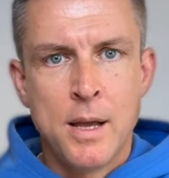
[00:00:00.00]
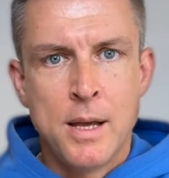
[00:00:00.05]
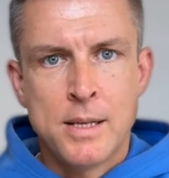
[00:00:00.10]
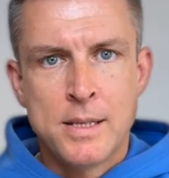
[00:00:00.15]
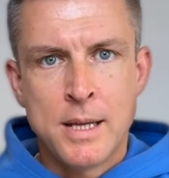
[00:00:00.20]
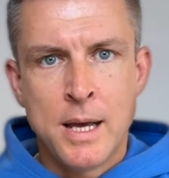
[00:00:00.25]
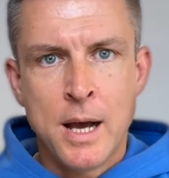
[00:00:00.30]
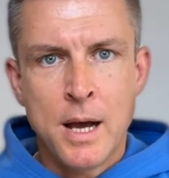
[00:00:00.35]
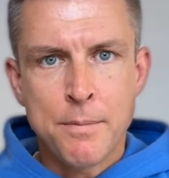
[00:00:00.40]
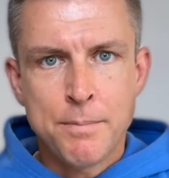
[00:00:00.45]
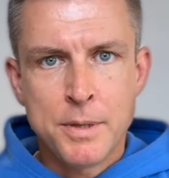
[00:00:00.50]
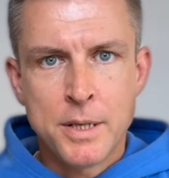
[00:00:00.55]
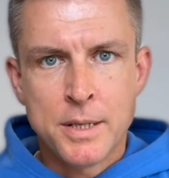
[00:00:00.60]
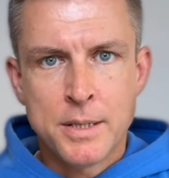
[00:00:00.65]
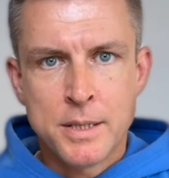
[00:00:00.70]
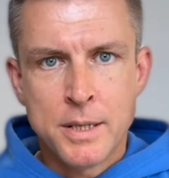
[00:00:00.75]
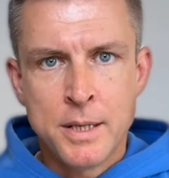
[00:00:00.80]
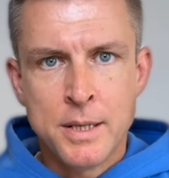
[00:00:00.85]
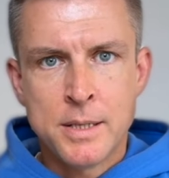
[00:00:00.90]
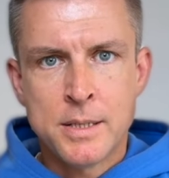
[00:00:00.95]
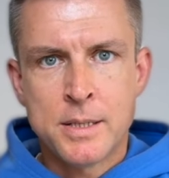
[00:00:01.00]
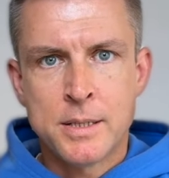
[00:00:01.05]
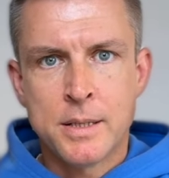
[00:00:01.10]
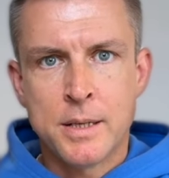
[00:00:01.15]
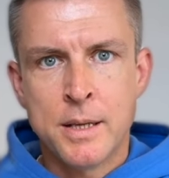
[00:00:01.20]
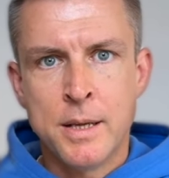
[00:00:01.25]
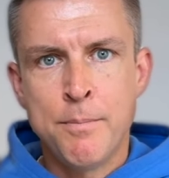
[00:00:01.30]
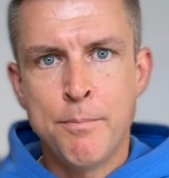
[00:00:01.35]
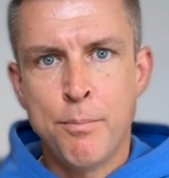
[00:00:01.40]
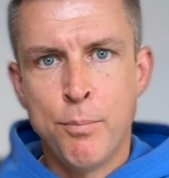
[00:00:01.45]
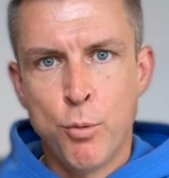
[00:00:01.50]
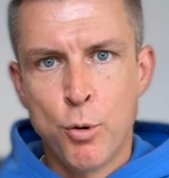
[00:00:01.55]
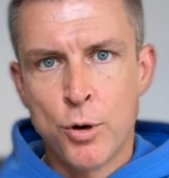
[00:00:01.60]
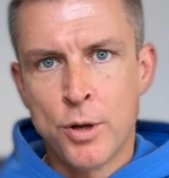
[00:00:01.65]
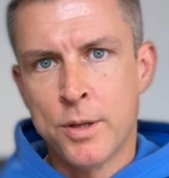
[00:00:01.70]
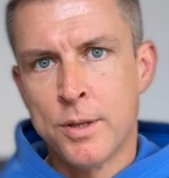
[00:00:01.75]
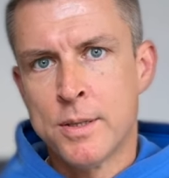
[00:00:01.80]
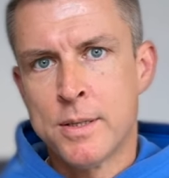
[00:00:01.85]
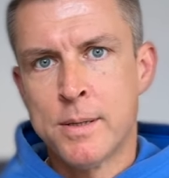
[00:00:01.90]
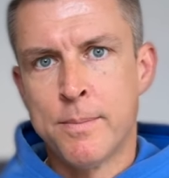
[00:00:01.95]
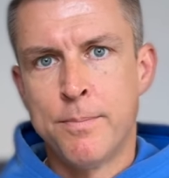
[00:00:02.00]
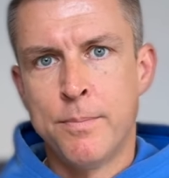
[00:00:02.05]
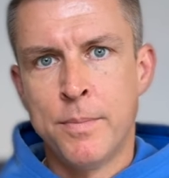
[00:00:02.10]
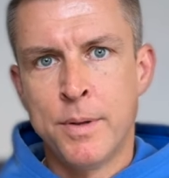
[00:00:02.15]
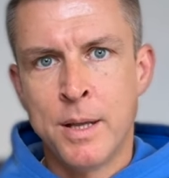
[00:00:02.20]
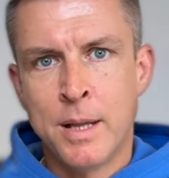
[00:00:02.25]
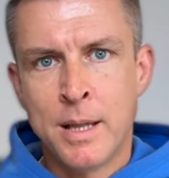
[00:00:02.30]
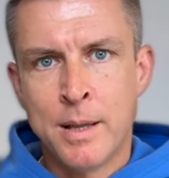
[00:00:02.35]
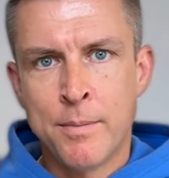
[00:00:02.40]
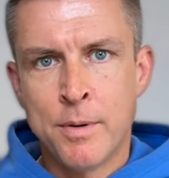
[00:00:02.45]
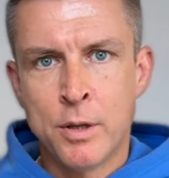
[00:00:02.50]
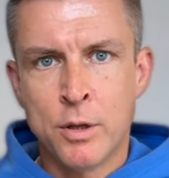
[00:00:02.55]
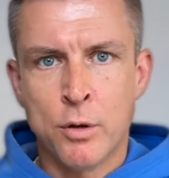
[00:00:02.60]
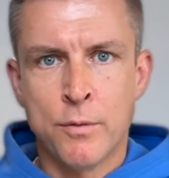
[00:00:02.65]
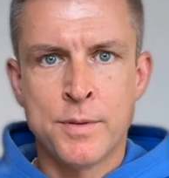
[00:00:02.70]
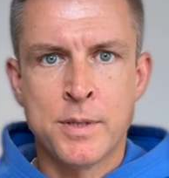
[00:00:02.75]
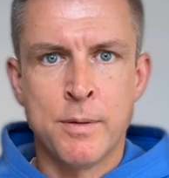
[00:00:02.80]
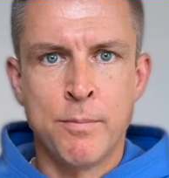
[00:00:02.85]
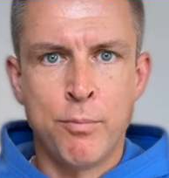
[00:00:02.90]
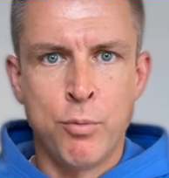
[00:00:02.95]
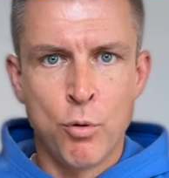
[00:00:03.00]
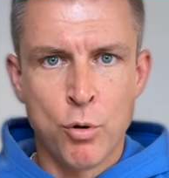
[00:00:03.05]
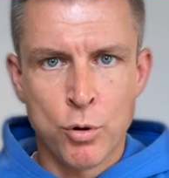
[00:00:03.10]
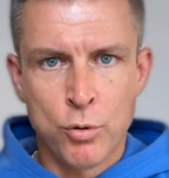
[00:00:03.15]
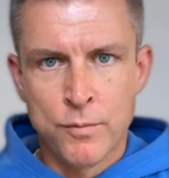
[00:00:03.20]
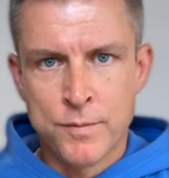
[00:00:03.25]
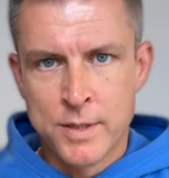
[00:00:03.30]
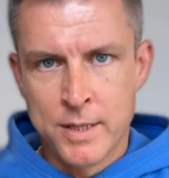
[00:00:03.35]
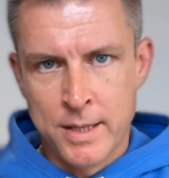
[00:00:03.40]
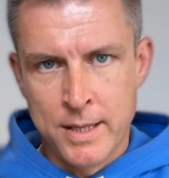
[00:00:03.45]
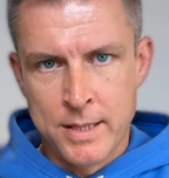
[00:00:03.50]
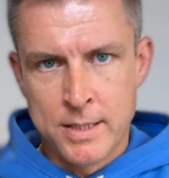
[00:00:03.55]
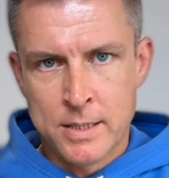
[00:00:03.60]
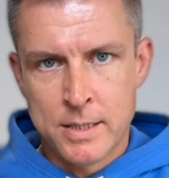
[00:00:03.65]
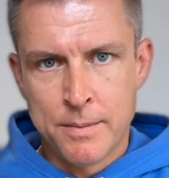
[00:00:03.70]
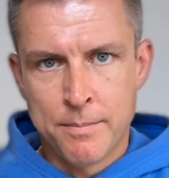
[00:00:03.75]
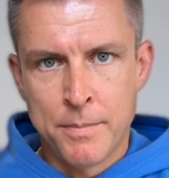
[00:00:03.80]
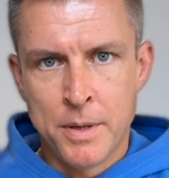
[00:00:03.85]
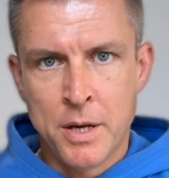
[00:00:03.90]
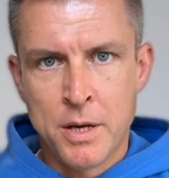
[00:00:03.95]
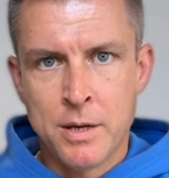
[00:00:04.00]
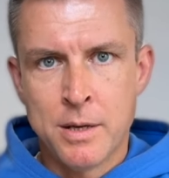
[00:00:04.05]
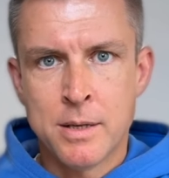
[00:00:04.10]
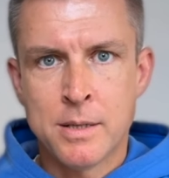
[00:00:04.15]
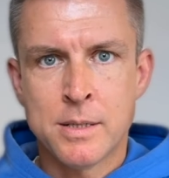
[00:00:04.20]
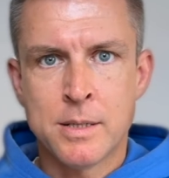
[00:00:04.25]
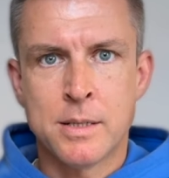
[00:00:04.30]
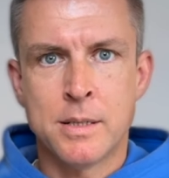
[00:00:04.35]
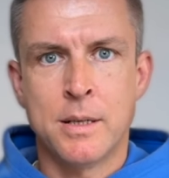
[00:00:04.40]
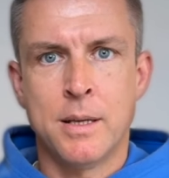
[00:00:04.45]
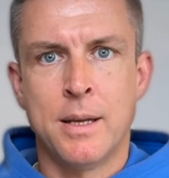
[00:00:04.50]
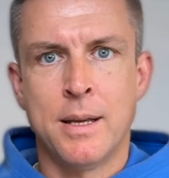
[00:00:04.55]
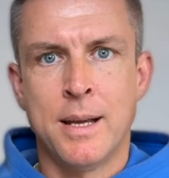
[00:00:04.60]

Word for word: The haptics is important element of support of the lens because